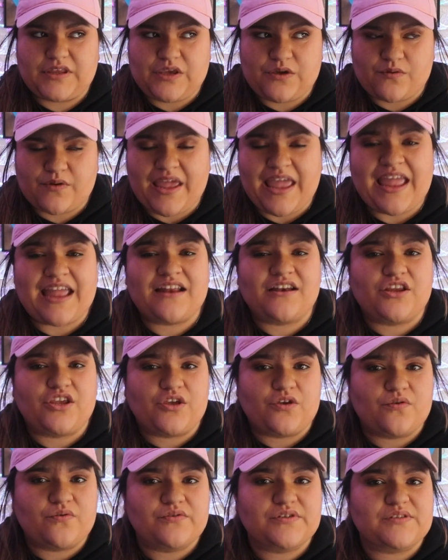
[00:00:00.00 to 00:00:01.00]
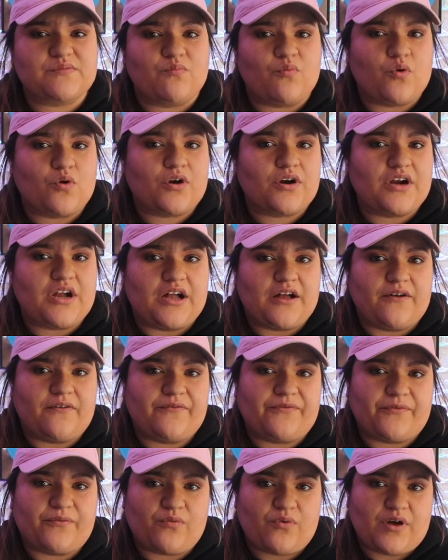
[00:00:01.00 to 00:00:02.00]
you can use more
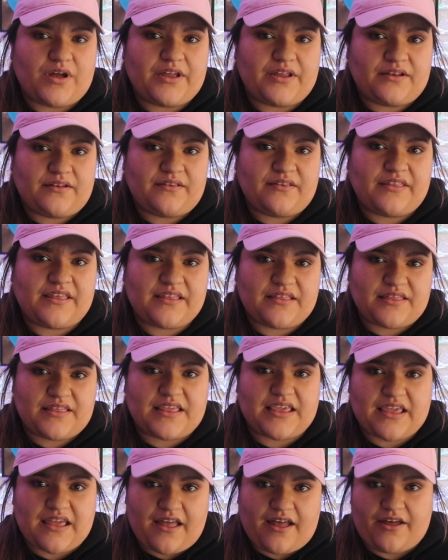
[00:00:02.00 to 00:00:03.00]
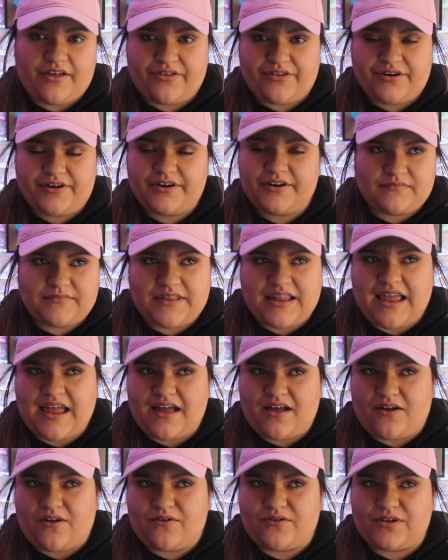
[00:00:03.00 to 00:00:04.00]
of one than the other.
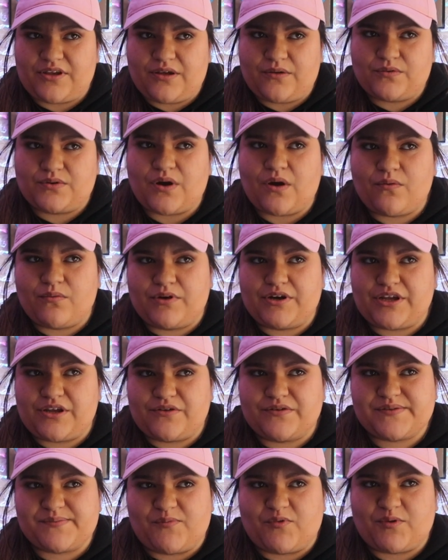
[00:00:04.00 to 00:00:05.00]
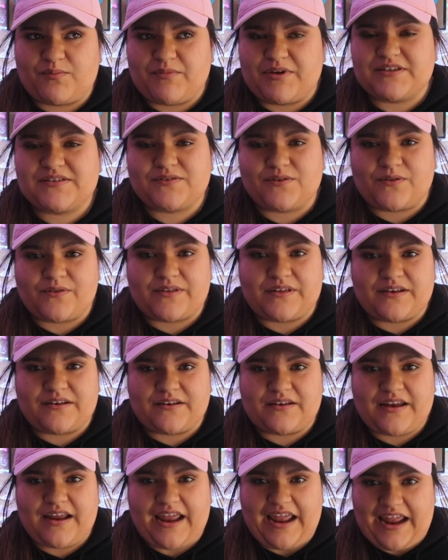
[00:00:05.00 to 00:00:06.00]
Now, you don't want to use more muscle
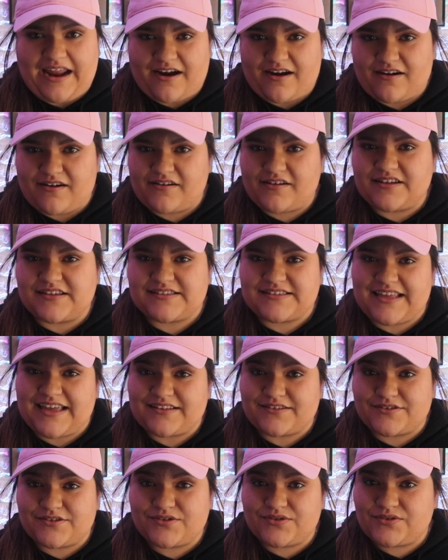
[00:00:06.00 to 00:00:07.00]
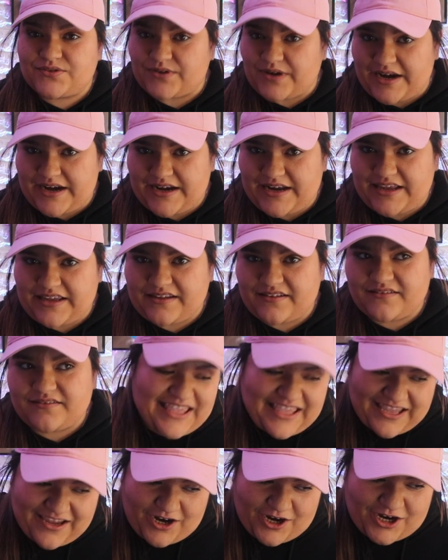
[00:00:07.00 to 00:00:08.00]
than air because that's straining.
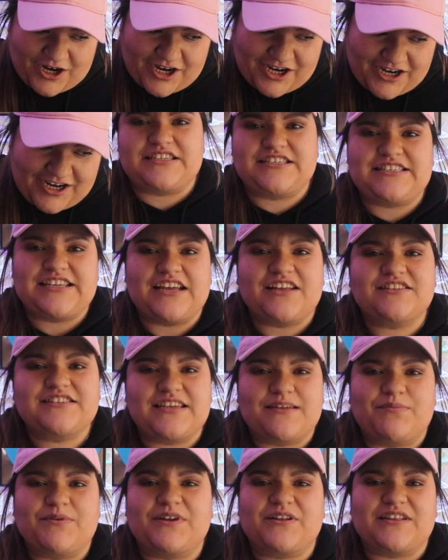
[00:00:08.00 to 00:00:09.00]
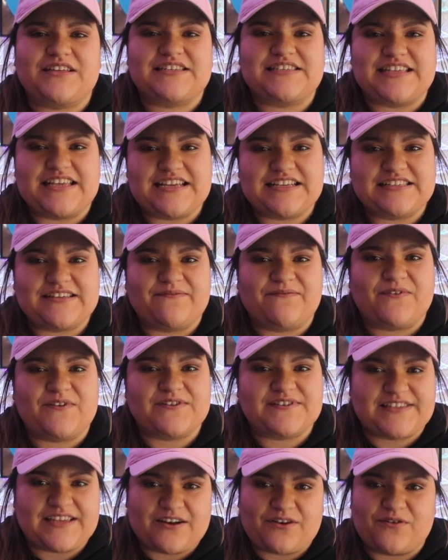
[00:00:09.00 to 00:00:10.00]
Here, Stell typically sings in
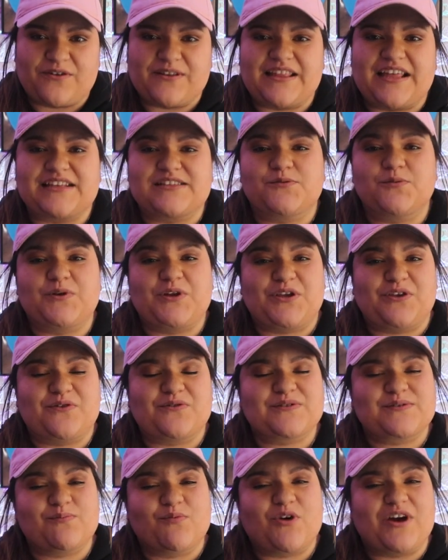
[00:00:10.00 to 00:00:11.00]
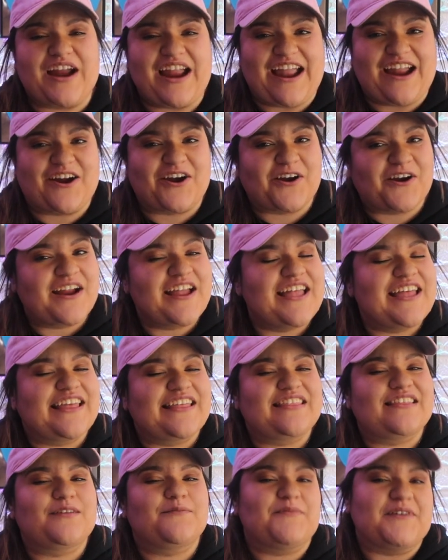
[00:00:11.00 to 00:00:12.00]
falsetto and that's when you use more air
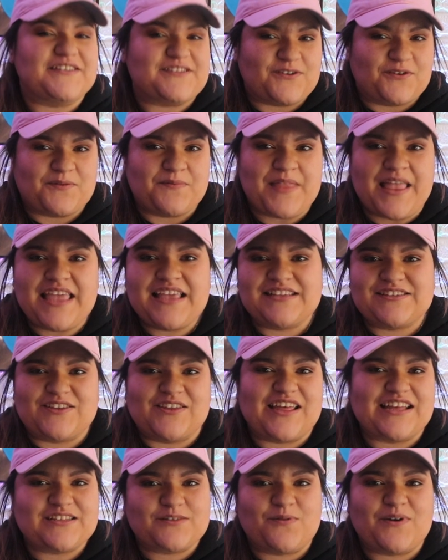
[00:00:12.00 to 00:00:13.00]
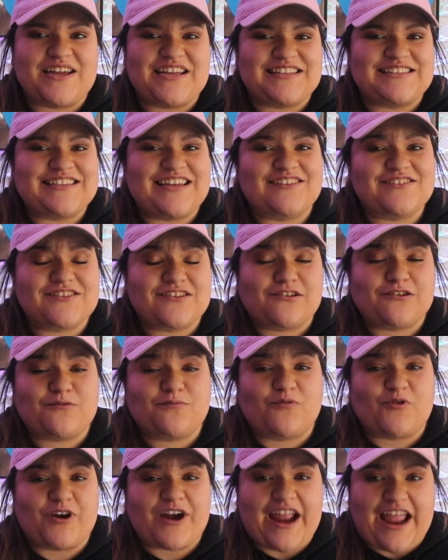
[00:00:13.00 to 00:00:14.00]
than muscle. So that's why it sounds a little
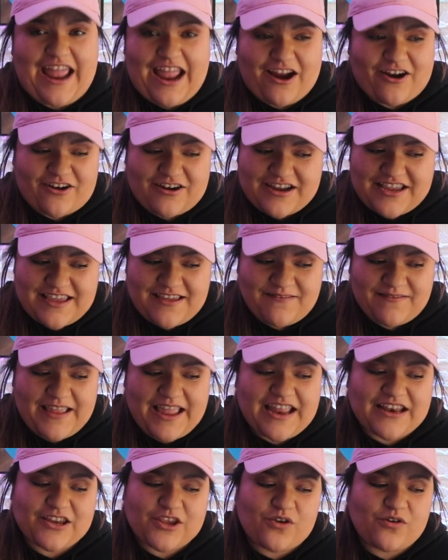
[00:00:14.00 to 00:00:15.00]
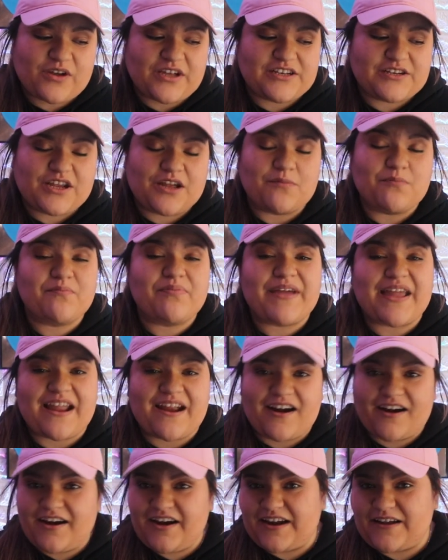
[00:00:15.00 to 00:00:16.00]
more airy and you could
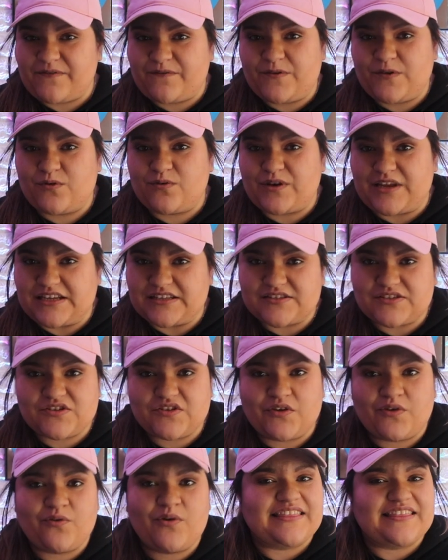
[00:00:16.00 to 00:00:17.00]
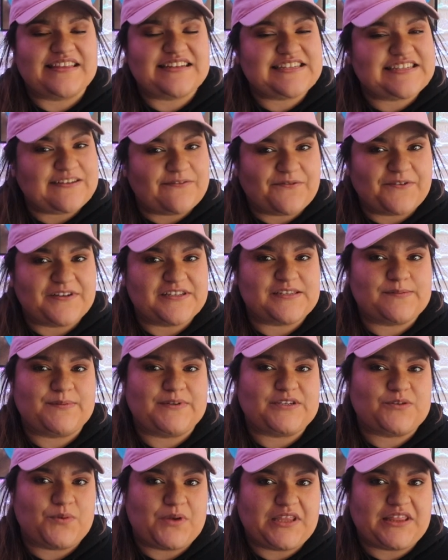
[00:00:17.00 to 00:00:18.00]
compare if you need to, the difference
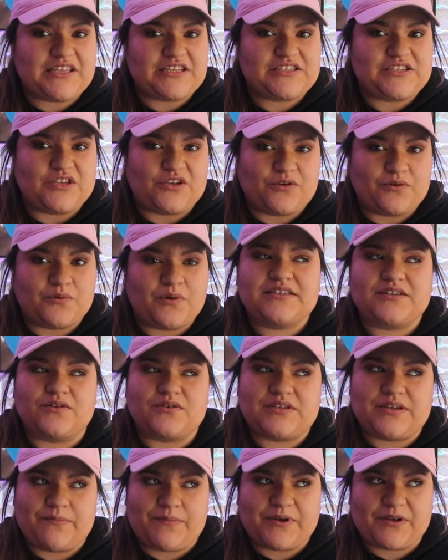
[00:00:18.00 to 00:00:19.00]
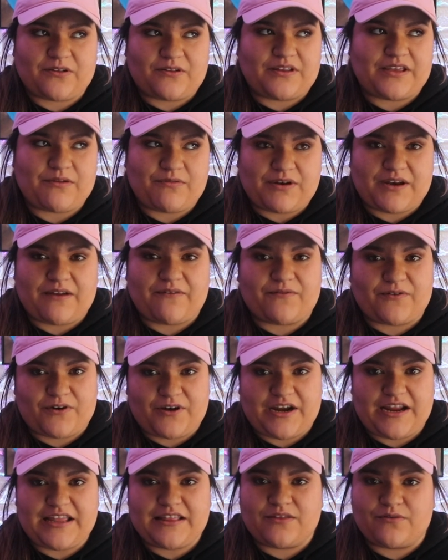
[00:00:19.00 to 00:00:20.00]
between the two. So typically whenever
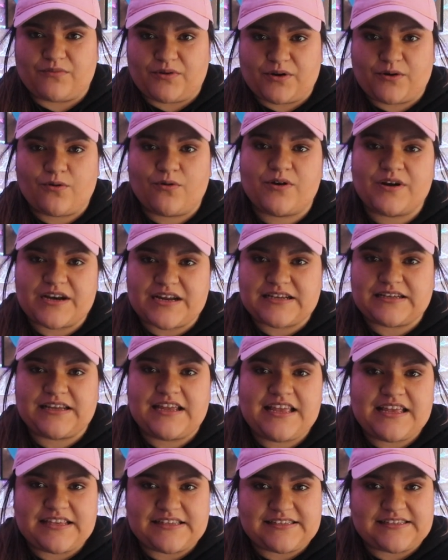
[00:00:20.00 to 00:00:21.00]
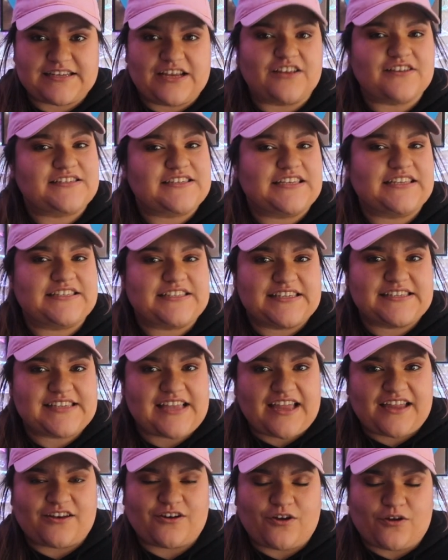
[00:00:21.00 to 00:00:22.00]
in the recording, Stell sings this
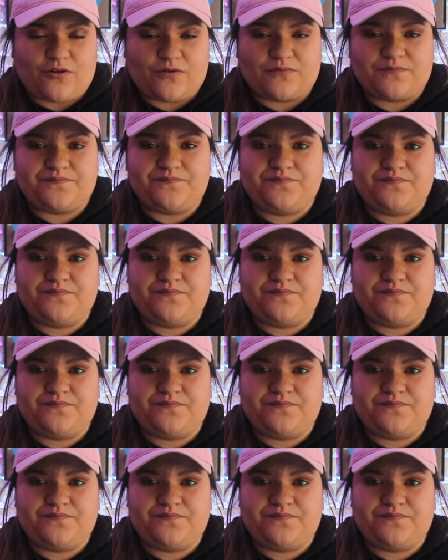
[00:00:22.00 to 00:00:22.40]
high note,